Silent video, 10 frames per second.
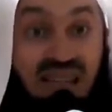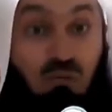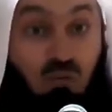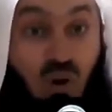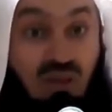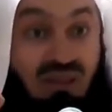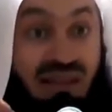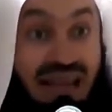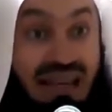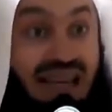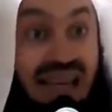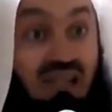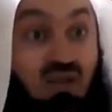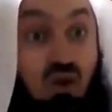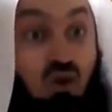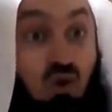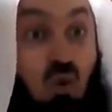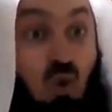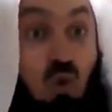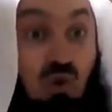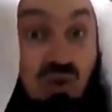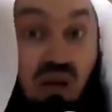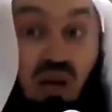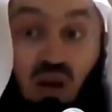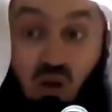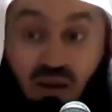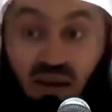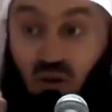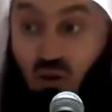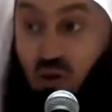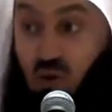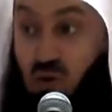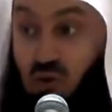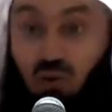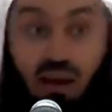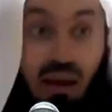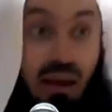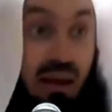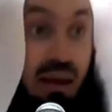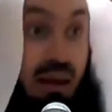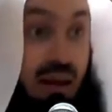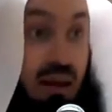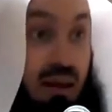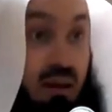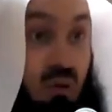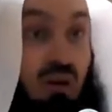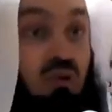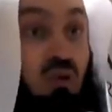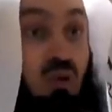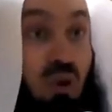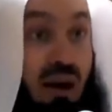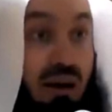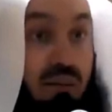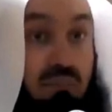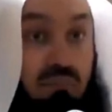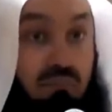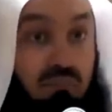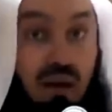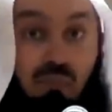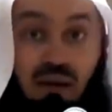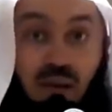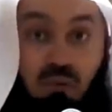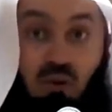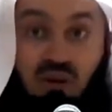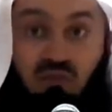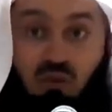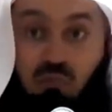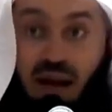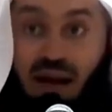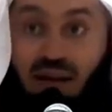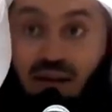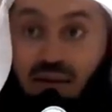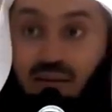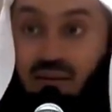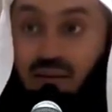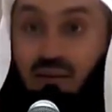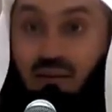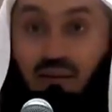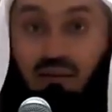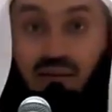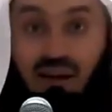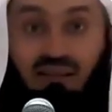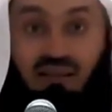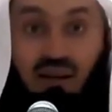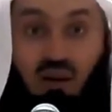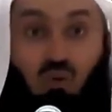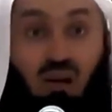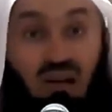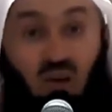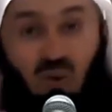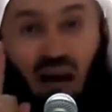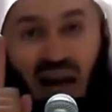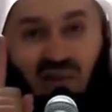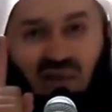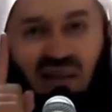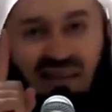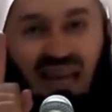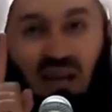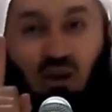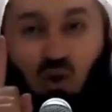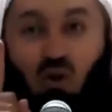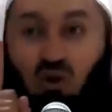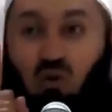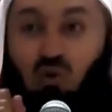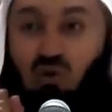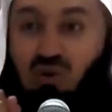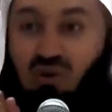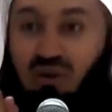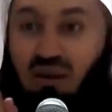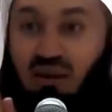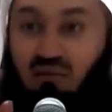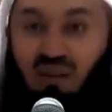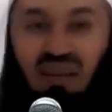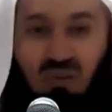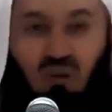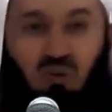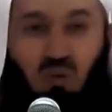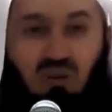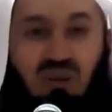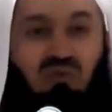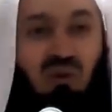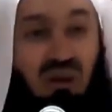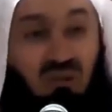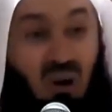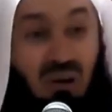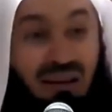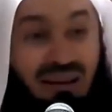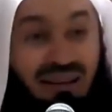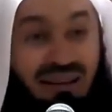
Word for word: the water in his shoes. Look at your shoes today. What do you wear? Maybe a beautiful brand, right? Will you ever take your shoes, fill it with water for a dog?